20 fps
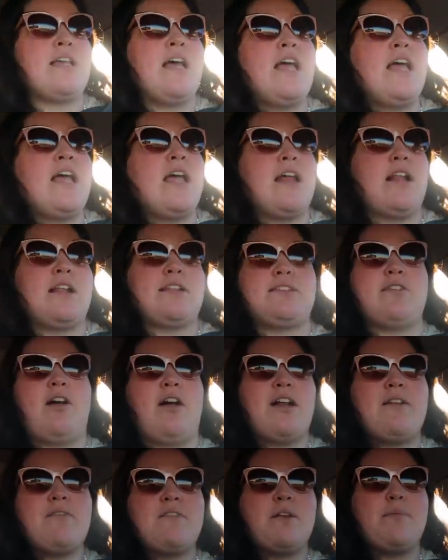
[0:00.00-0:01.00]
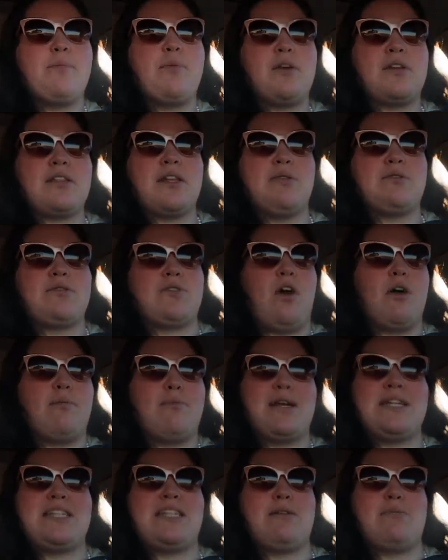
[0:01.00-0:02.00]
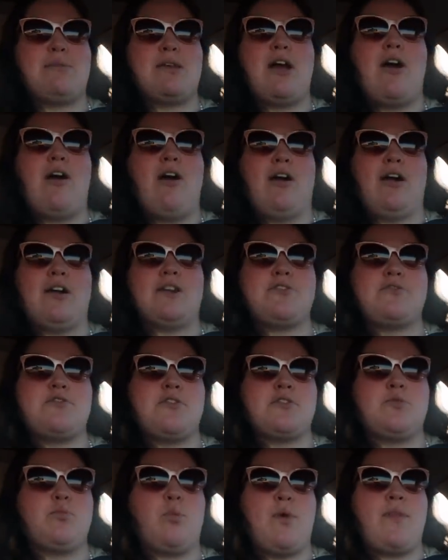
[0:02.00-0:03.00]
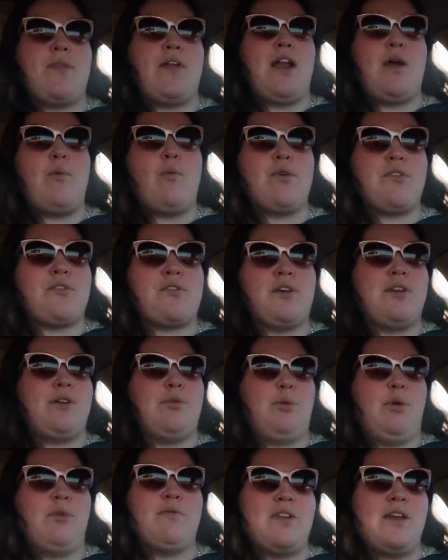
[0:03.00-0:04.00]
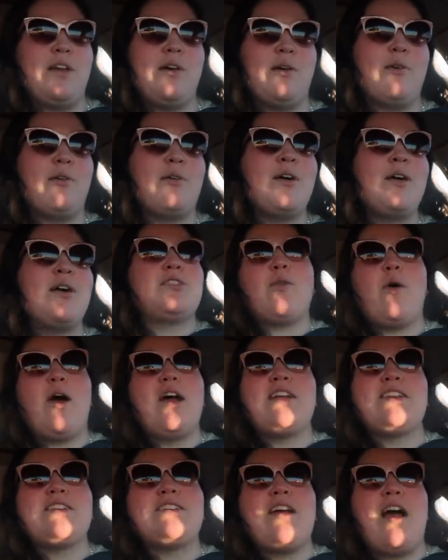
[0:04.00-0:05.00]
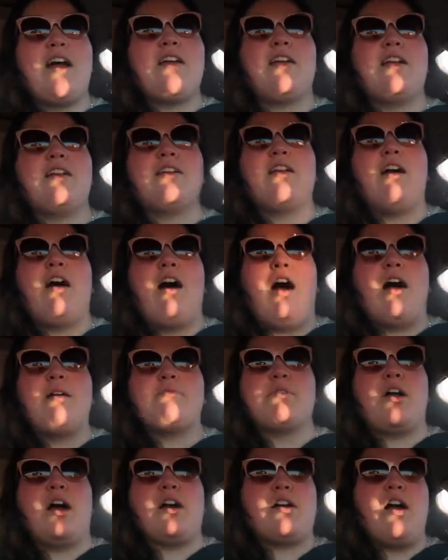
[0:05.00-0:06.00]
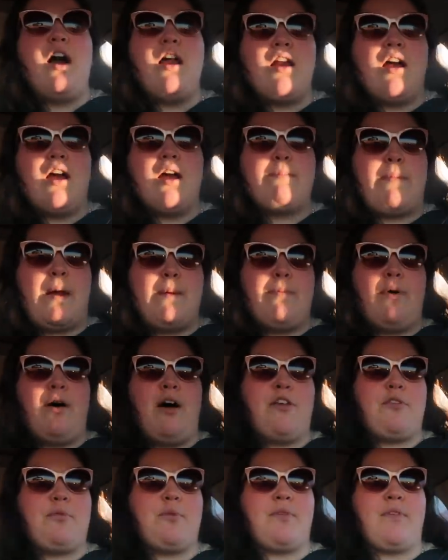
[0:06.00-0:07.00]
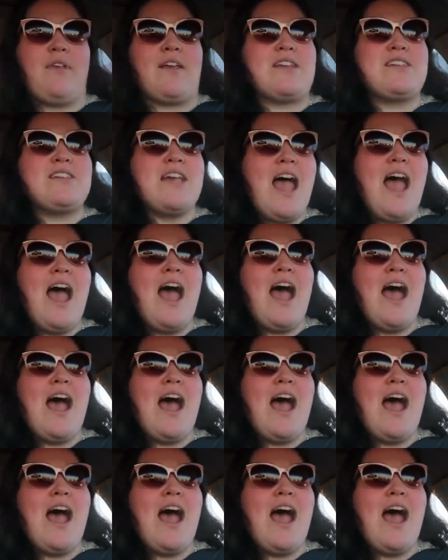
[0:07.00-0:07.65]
And it's not even a book that was on my TBR. It's just one that I was gonna review. So I decided I'm not gonna. And my boss boss was like, yeah,